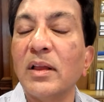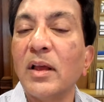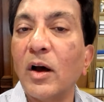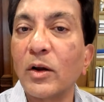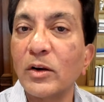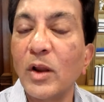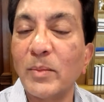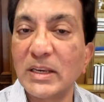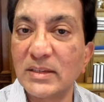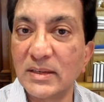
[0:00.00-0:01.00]

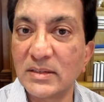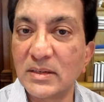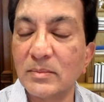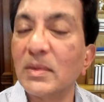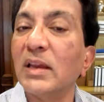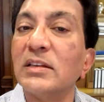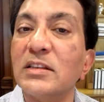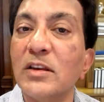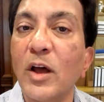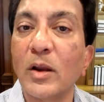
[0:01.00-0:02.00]
autonomic system is
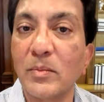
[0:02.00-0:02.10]
not